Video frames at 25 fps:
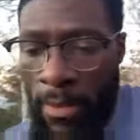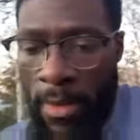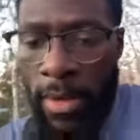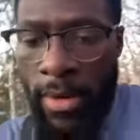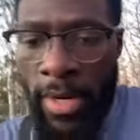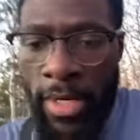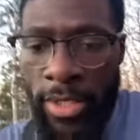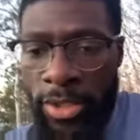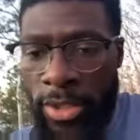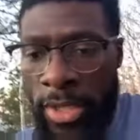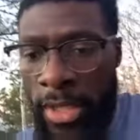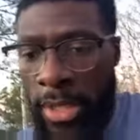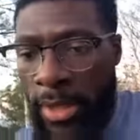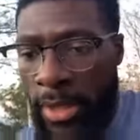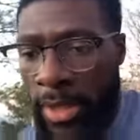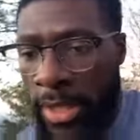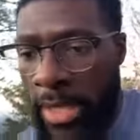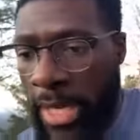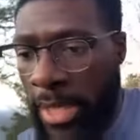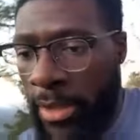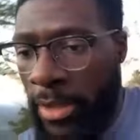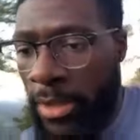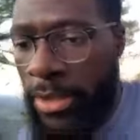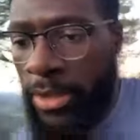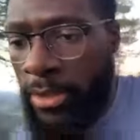All right, so I can
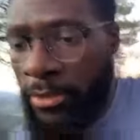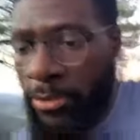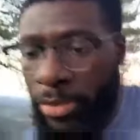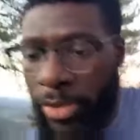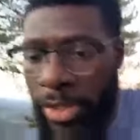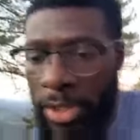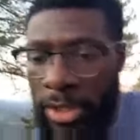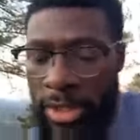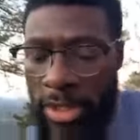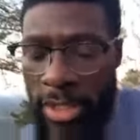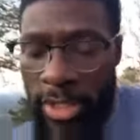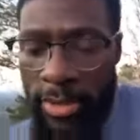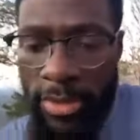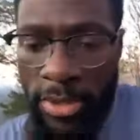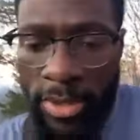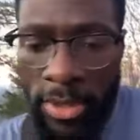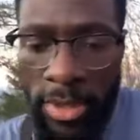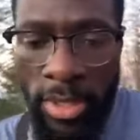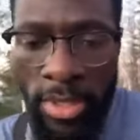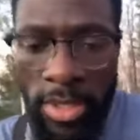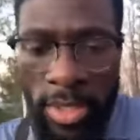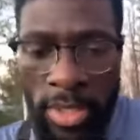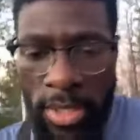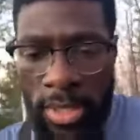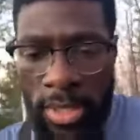gather some precepts.